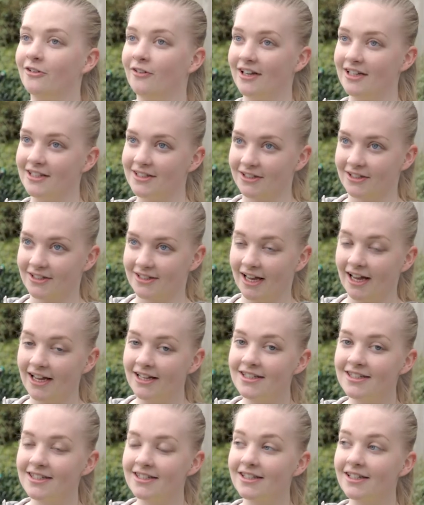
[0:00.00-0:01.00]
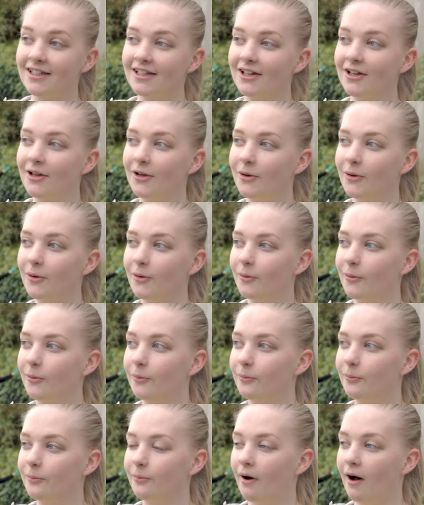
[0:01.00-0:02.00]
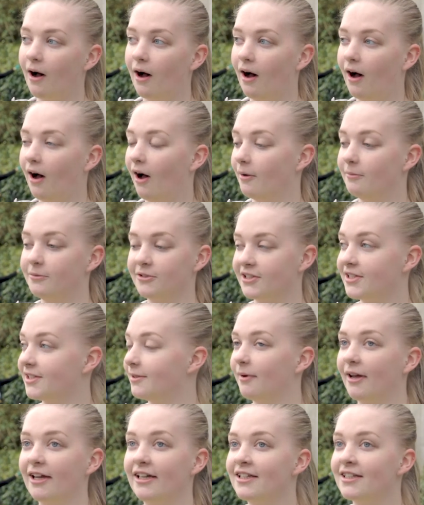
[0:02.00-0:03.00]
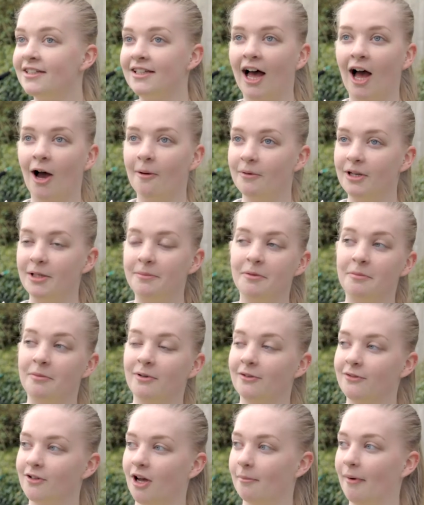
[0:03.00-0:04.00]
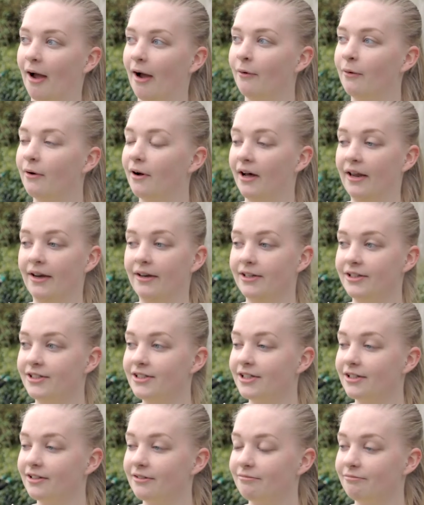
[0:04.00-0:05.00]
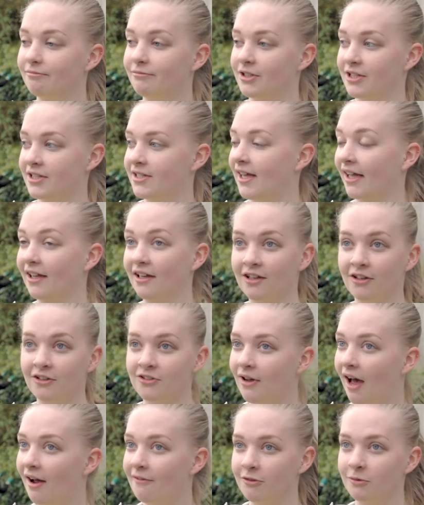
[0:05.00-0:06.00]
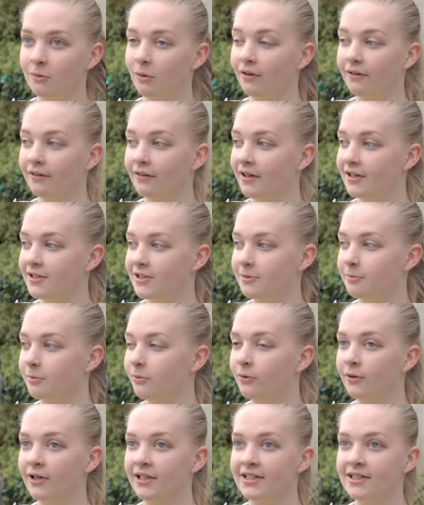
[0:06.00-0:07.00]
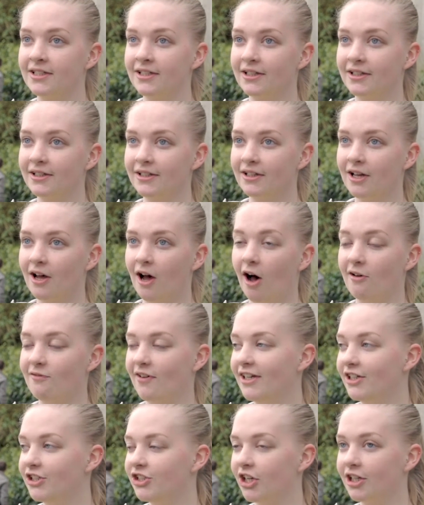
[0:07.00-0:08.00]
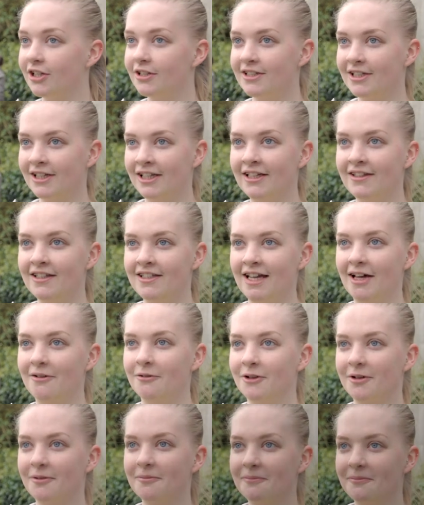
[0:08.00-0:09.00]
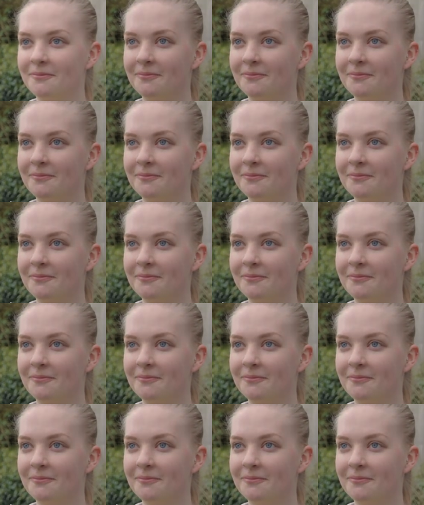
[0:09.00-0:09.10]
a great success. I'm just amazed at how many people have come out, and just thank you to everyone that has supported our venture to clean the town.